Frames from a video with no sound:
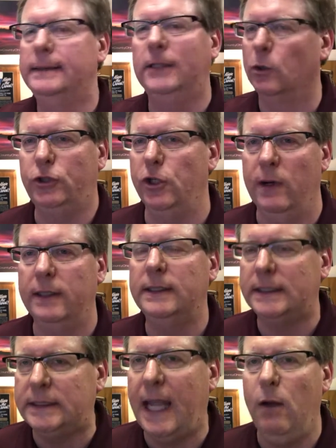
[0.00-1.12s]
Don't do it.
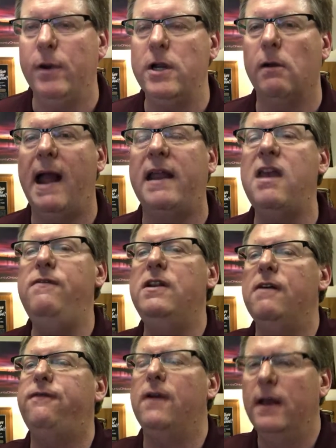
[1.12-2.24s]
Stay where you're at. Even
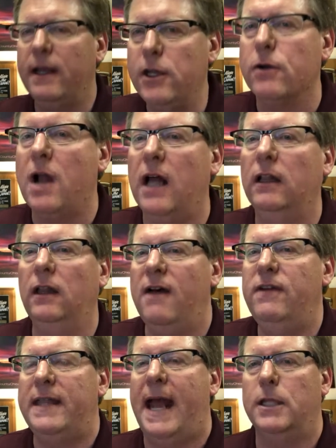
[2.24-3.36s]
if you're not
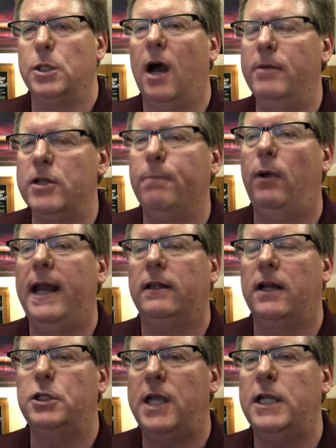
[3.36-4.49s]
loving that job and you're planning
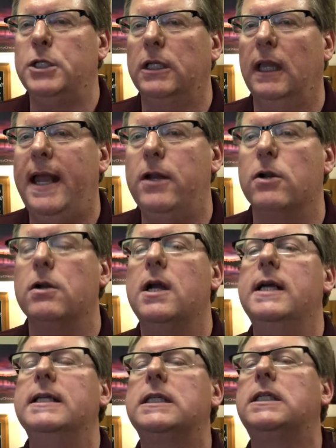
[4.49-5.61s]
on changing later,
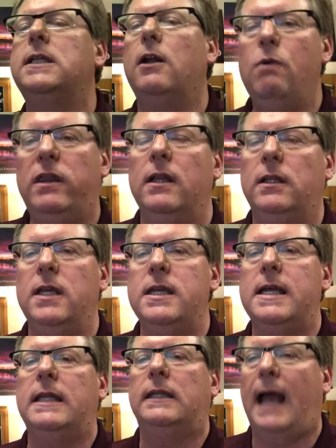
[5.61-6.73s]
stick with it till you
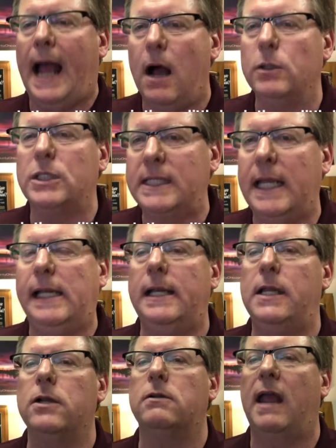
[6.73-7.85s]
get the house, get it
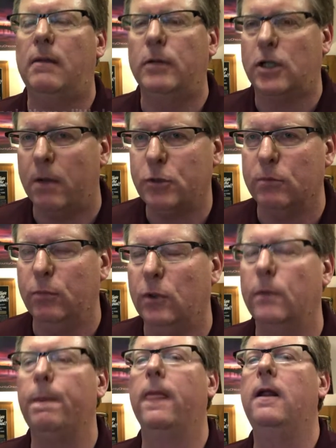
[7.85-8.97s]
in your name and
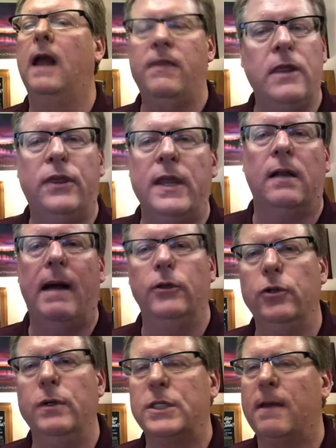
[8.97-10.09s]
comfortable, and then about
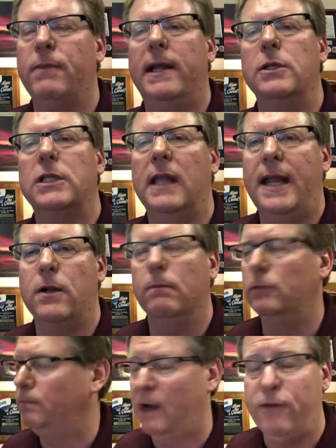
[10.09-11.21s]
doing something else later.
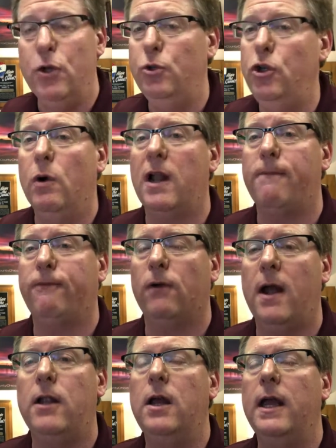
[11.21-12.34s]
But if you do it up
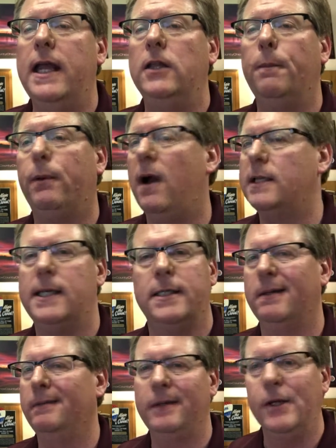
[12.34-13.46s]
front in the
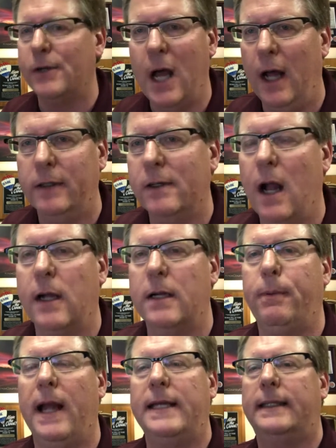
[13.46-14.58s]
process, you're done. You're not going
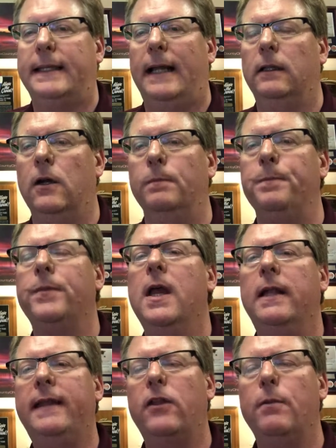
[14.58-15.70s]
to probably get that loan.
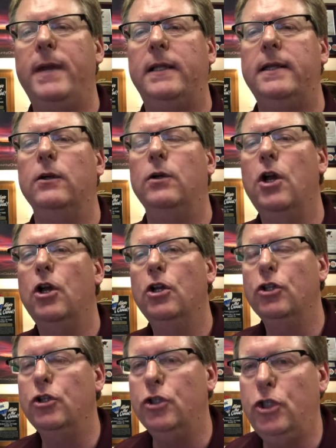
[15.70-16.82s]
Another big deal,
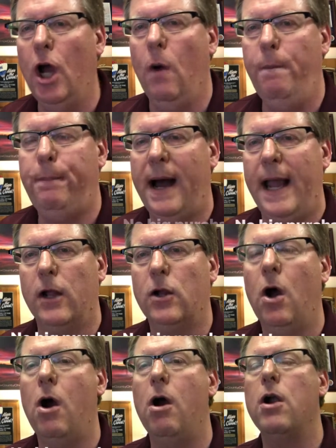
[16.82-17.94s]
don't buy a
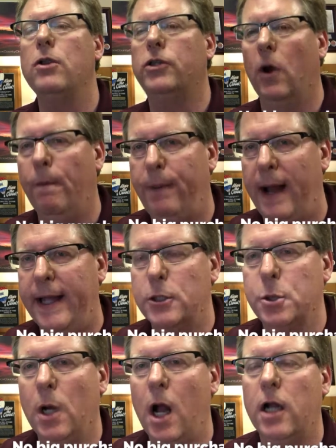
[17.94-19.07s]
car, don't buy a
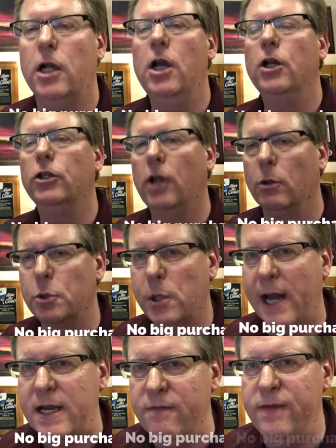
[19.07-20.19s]
truck, don't
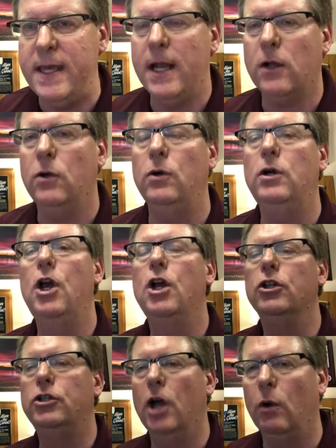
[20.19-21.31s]
trade a vehicle,
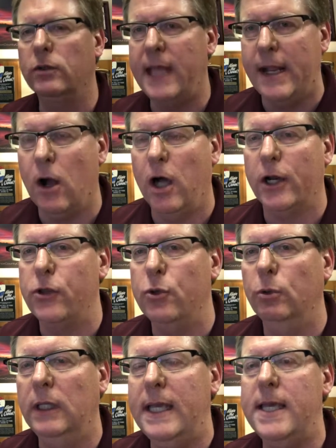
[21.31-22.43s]
don't take on a new
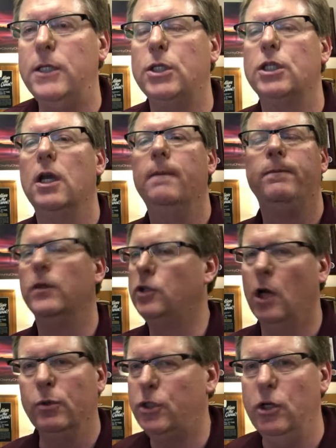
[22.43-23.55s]
lease.
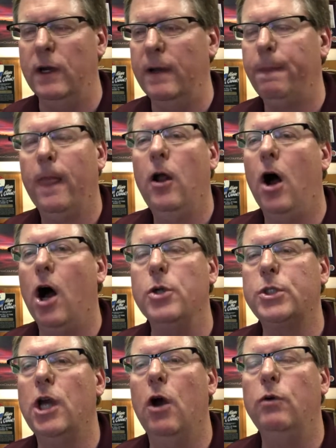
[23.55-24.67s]
Don't do it.
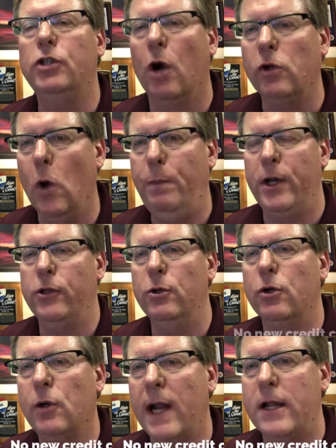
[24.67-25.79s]
Also, don't open a new
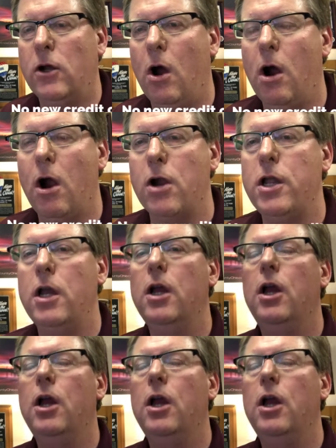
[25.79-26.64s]
credit card.